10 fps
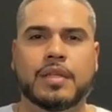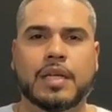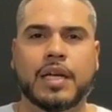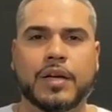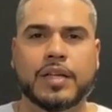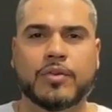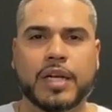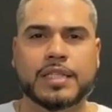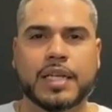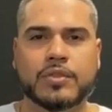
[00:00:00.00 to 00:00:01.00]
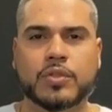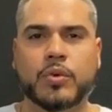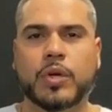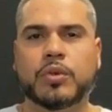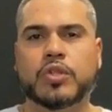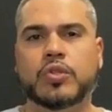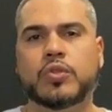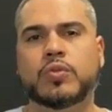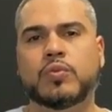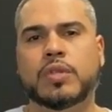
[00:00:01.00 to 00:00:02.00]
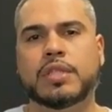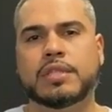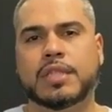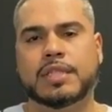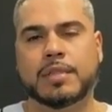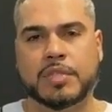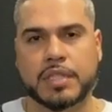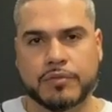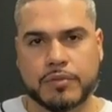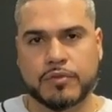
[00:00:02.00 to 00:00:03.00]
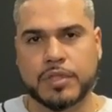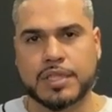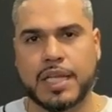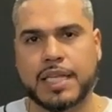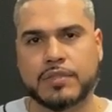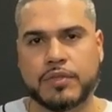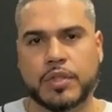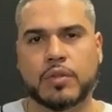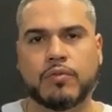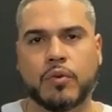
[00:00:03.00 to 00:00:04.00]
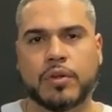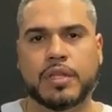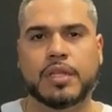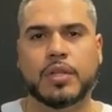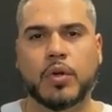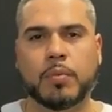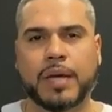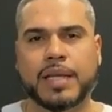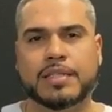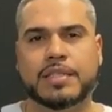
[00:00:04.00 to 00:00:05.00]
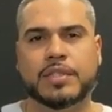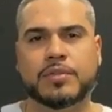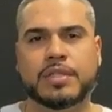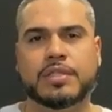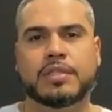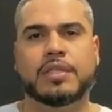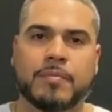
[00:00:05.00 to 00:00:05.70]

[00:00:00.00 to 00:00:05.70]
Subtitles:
All right, Grindhouse, so what I want to do was something different for this last video for the low back series.